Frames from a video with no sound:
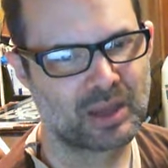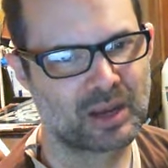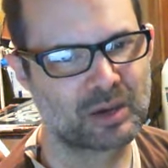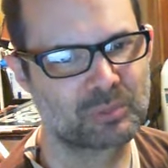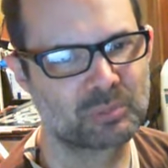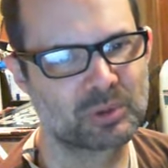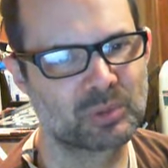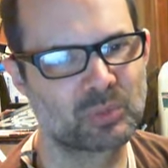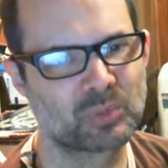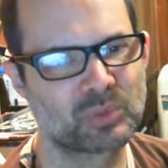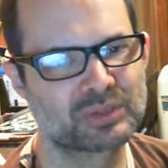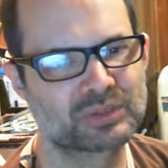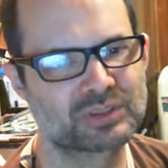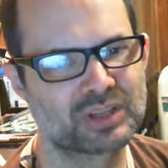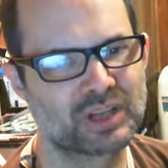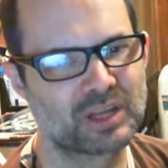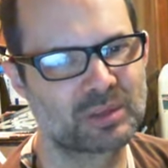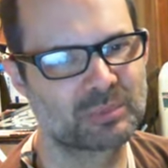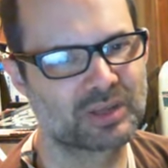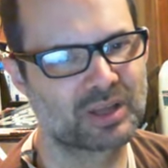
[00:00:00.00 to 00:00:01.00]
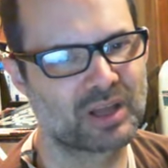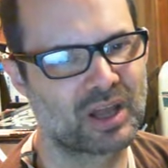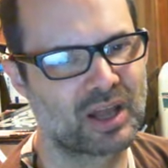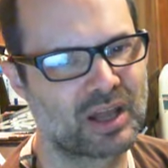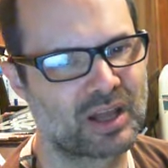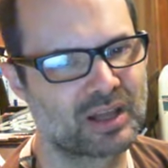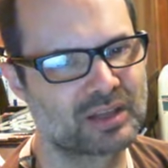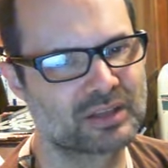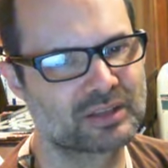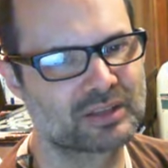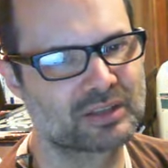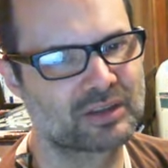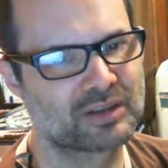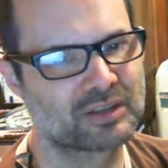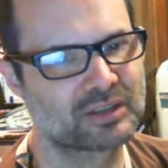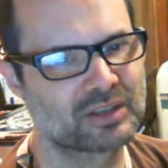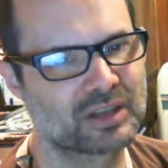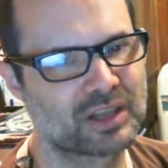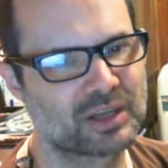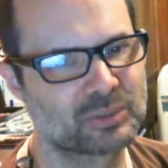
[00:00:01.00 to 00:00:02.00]
I remember one time a guy
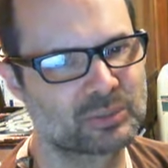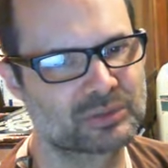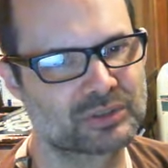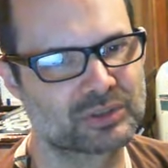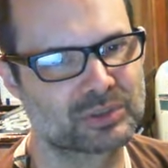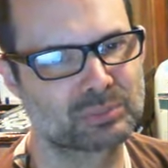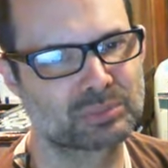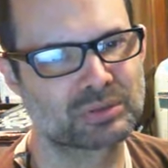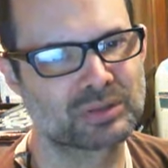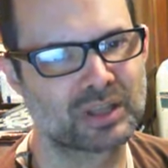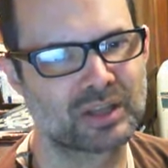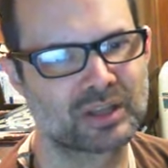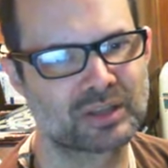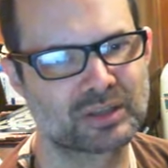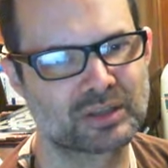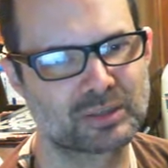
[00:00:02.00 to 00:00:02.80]
online was compl